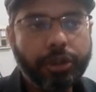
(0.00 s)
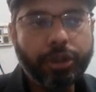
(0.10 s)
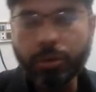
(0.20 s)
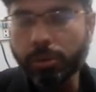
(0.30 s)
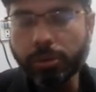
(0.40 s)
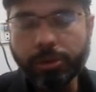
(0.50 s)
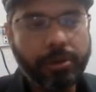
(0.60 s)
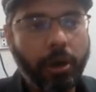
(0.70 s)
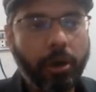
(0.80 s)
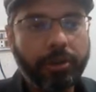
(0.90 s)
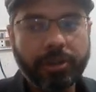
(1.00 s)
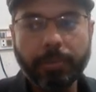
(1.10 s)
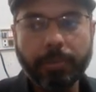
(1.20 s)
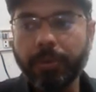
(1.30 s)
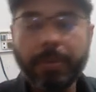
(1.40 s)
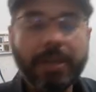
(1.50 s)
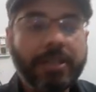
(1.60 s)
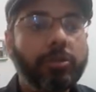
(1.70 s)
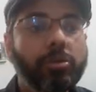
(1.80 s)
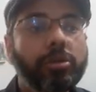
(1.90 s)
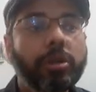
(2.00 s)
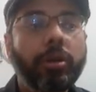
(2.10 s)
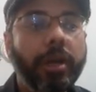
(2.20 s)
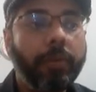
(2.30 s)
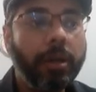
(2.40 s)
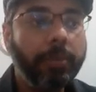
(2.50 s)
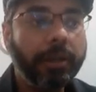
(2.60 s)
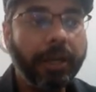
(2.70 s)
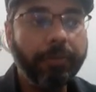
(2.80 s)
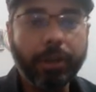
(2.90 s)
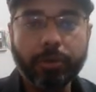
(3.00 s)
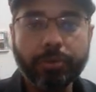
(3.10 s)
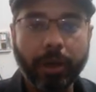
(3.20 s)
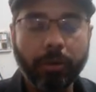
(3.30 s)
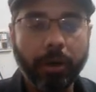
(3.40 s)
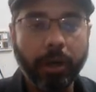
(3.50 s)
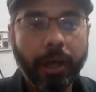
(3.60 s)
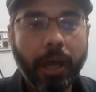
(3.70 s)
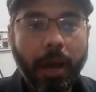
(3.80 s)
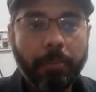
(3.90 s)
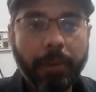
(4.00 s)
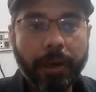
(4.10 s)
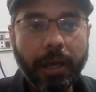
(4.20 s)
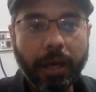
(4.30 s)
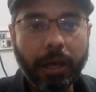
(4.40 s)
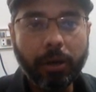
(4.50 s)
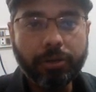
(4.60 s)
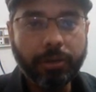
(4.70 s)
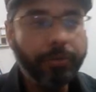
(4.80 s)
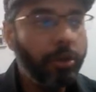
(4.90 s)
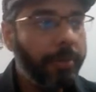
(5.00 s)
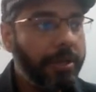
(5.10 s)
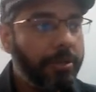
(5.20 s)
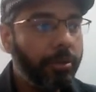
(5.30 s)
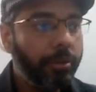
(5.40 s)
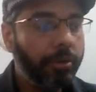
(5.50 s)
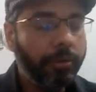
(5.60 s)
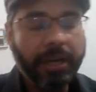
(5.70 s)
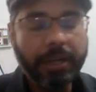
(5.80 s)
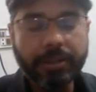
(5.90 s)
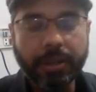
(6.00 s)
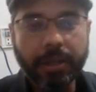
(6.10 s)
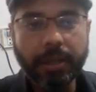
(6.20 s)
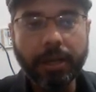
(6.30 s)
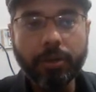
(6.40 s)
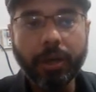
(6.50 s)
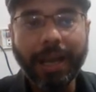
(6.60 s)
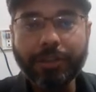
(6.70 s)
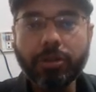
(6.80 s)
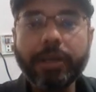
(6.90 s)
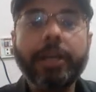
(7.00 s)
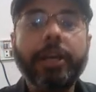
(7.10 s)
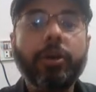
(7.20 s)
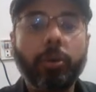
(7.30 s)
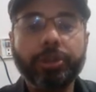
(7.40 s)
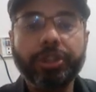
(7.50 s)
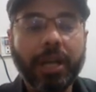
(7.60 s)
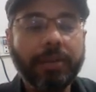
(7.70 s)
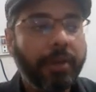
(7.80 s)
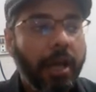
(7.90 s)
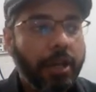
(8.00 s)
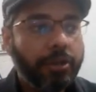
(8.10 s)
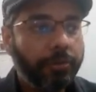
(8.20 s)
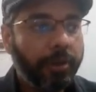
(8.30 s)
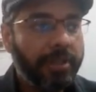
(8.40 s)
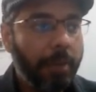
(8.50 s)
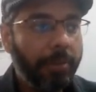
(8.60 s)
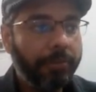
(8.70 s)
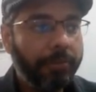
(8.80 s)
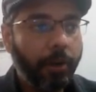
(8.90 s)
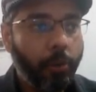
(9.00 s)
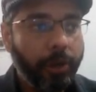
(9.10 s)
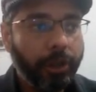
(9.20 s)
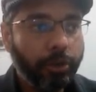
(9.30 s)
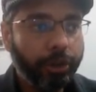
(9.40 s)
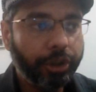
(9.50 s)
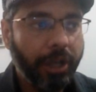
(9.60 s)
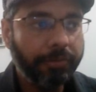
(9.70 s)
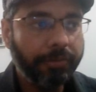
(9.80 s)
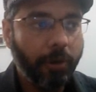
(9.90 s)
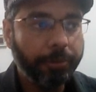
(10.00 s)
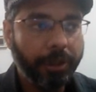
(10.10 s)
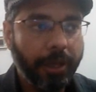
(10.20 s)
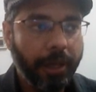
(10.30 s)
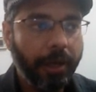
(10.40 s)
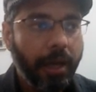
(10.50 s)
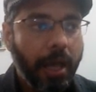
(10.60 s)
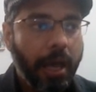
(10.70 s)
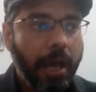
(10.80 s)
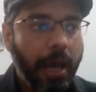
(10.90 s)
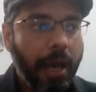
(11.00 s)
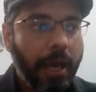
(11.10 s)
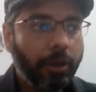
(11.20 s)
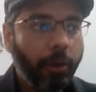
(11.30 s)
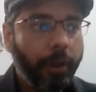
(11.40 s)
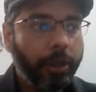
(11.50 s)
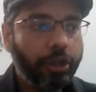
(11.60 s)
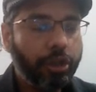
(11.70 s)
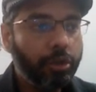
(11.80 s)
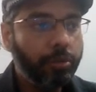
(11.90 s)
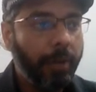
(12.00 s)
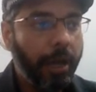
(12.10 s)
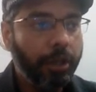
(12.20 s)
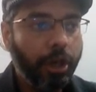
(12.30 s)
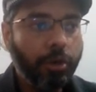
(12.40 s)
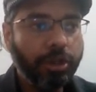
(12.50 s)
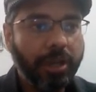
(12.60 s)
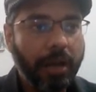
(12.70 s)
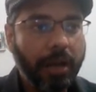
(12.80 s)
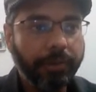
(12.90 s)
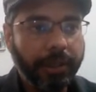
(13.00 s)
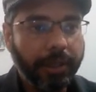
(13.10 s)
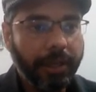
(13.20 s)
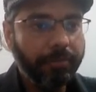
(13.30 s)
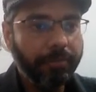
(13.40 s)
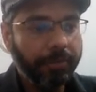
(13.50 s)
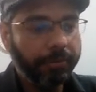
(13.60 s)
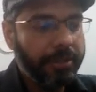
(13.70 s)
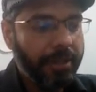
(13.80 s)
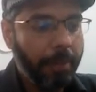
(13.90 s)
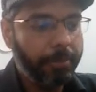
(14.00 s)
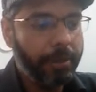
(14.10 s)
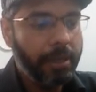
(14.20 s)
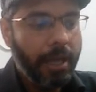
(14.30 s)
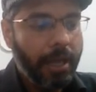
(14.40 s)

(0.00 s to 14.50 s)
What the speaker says: tools or some of the basic tools already available that we use regularly. But lots of newbies do understand that you can actually create your own shelf. So for example, if I go into shelf option here and go into my new shelf, it gives me, for example,